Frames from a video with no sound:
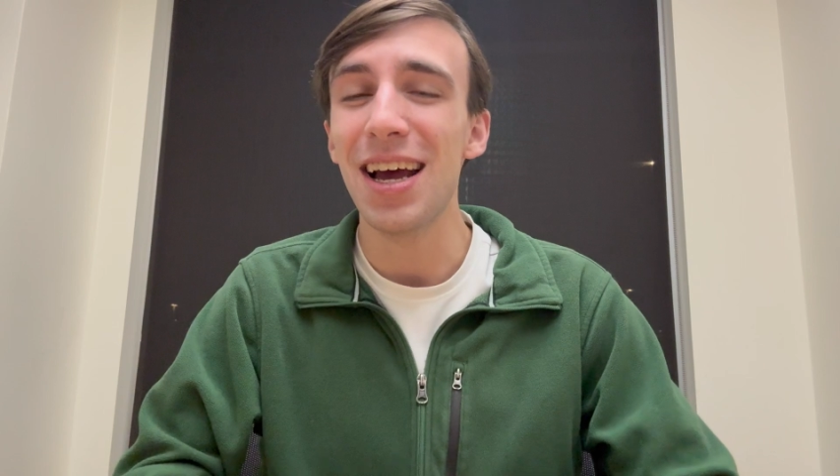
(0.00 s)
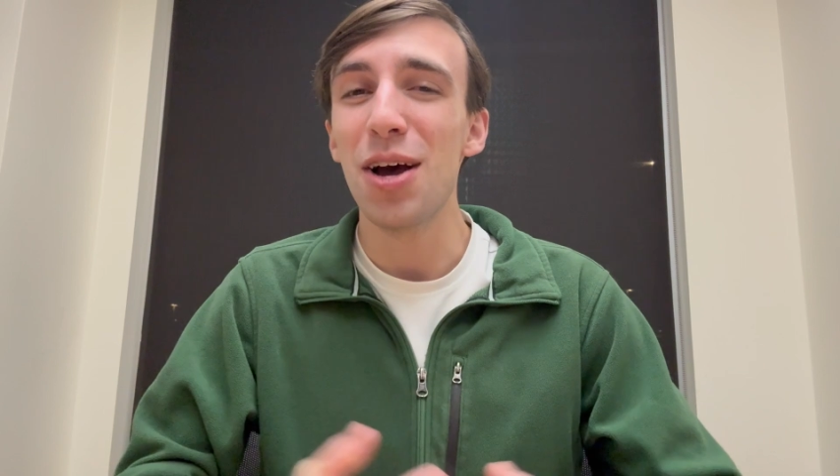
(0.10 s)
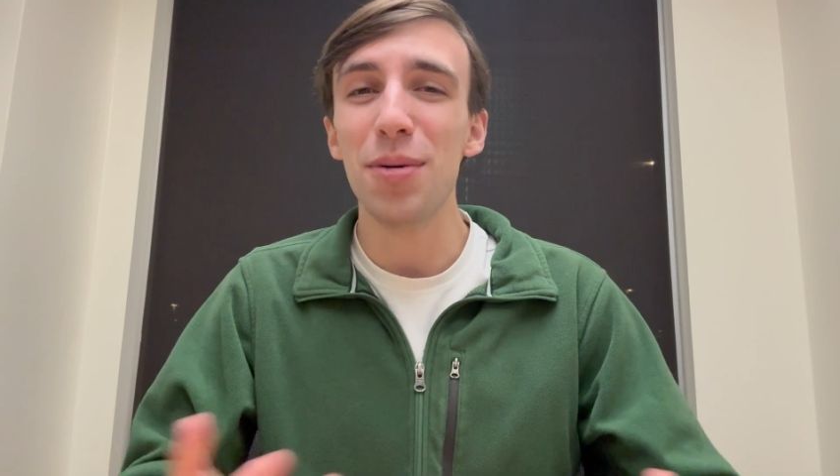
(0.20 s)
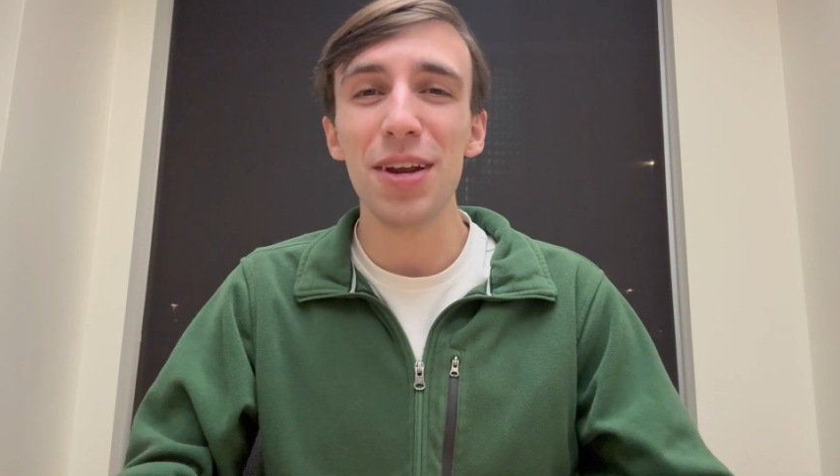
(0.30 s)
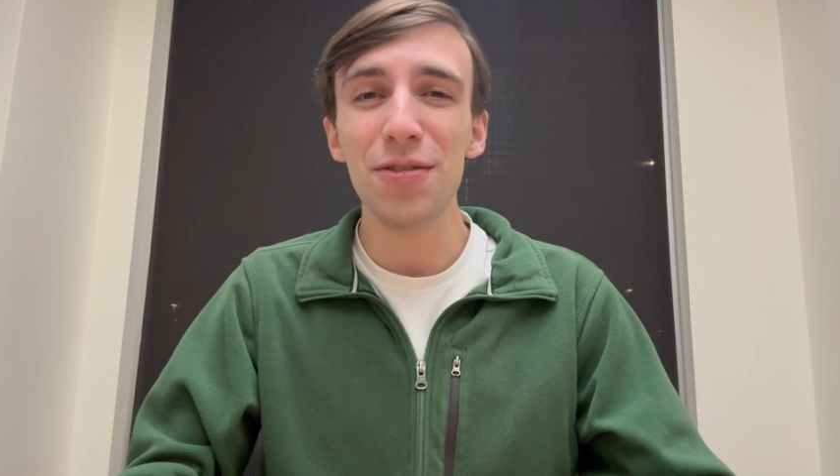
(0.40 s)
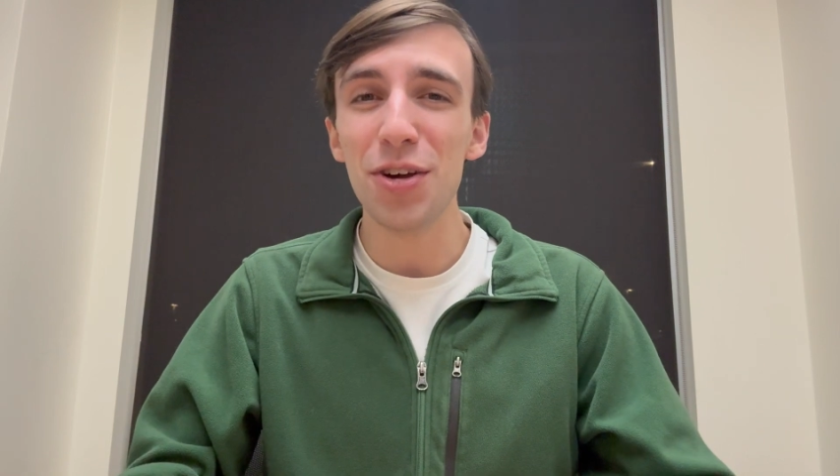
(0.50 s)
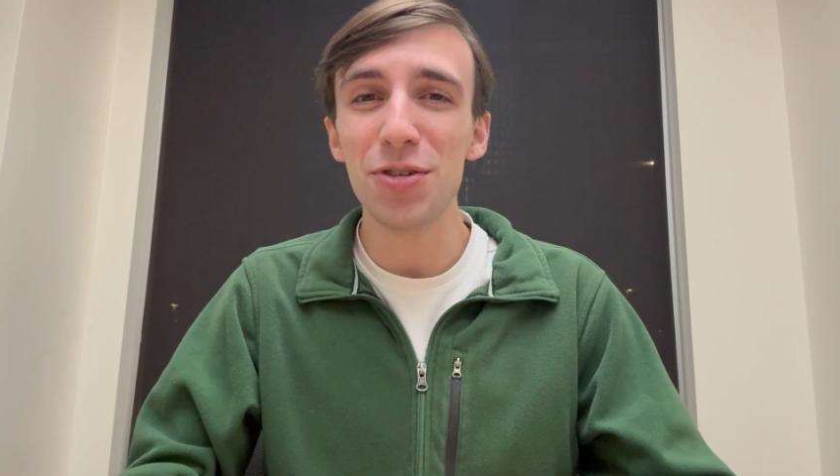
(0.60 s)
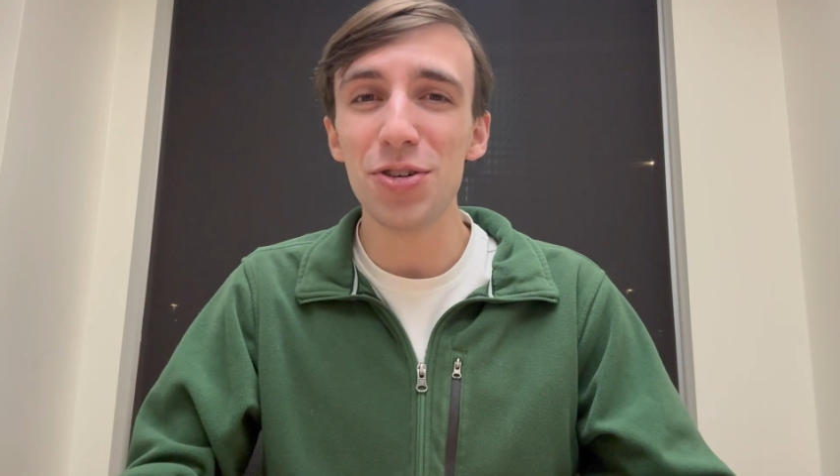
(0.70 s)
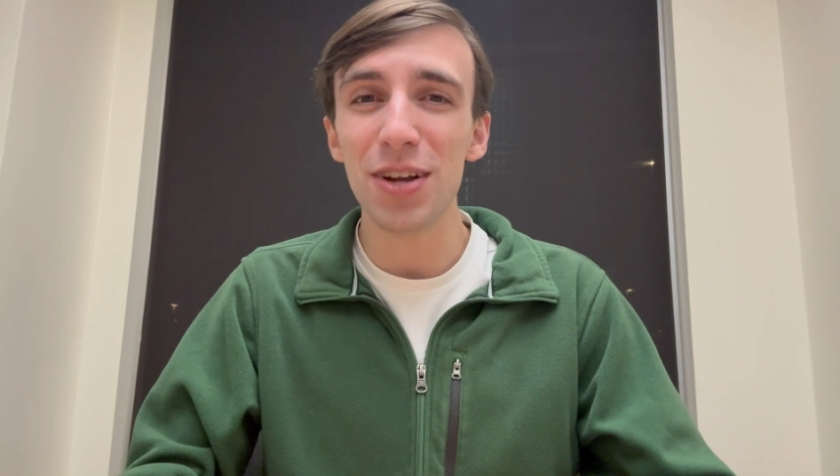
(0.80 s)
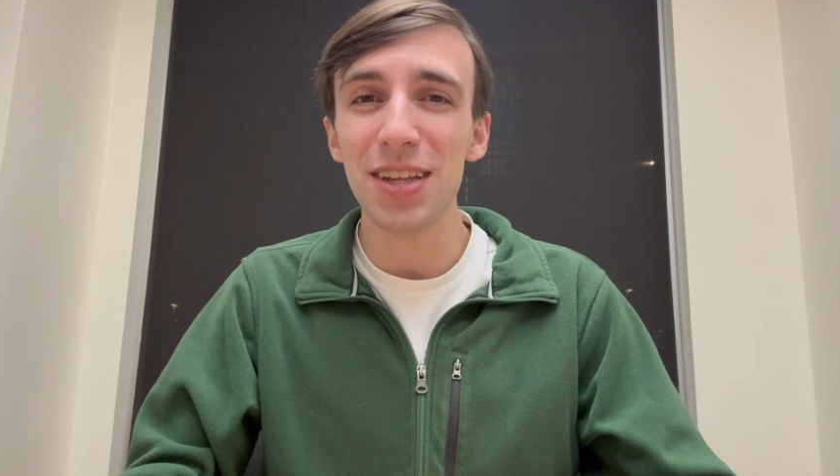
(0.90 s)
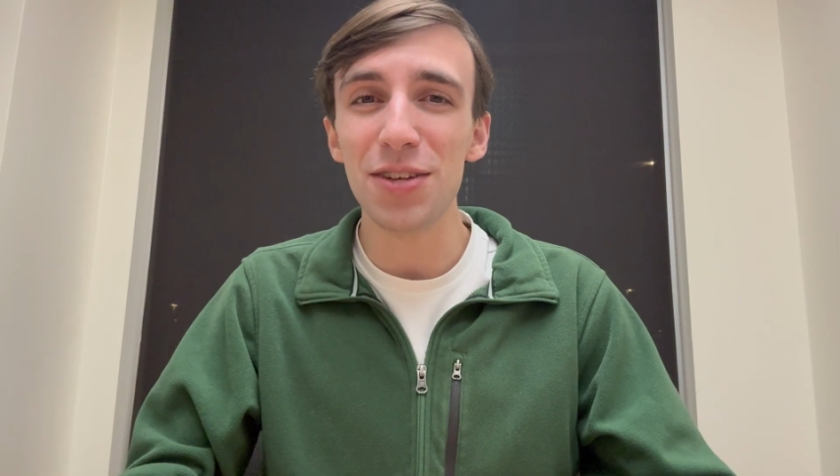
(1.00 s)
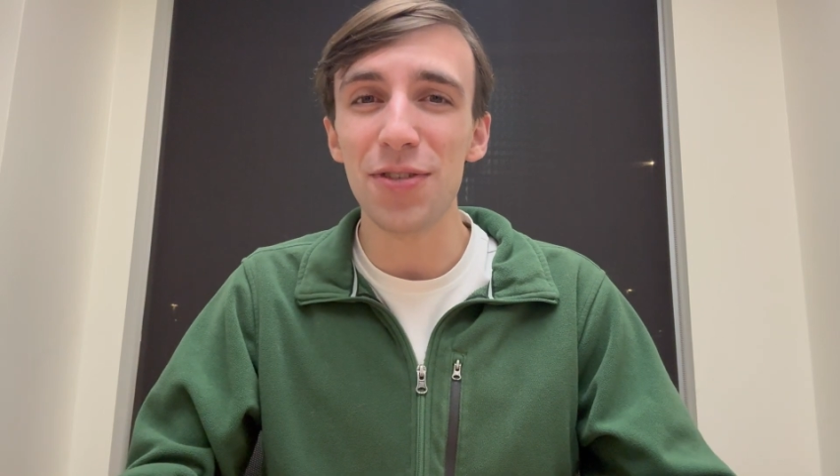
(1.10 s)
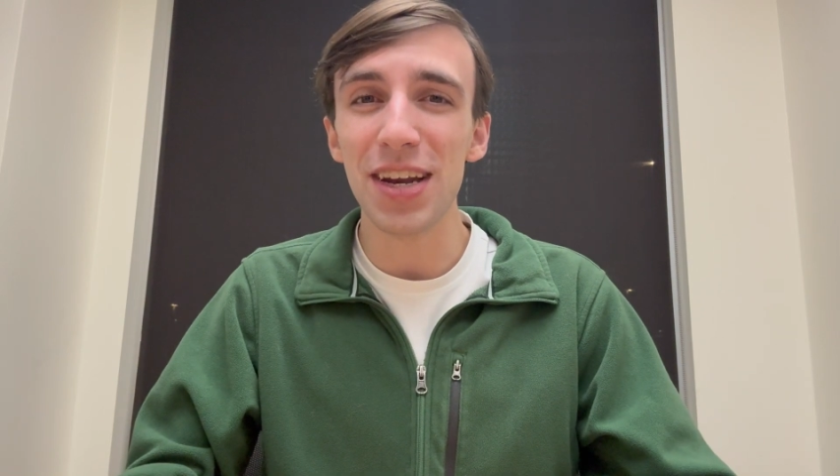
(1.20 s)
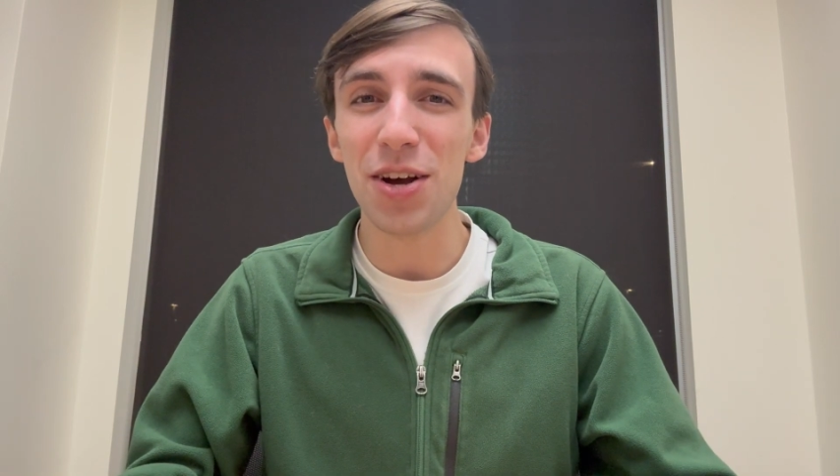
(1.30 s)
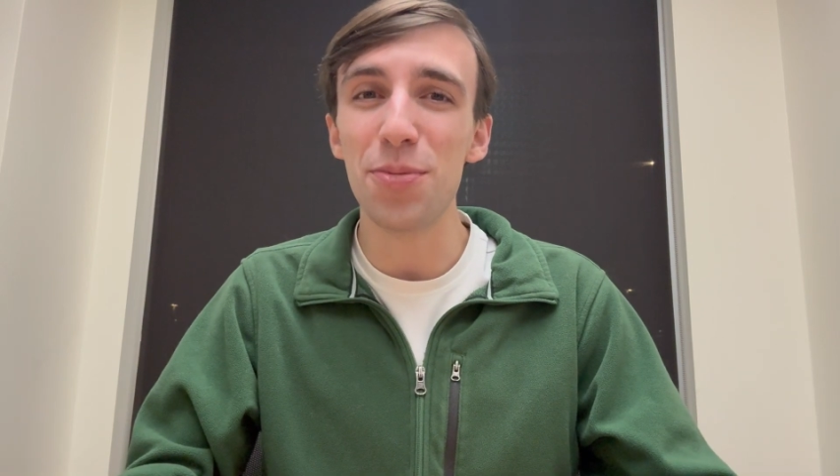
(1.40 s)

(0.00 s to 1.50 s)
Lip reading: But if you enjoyed this video,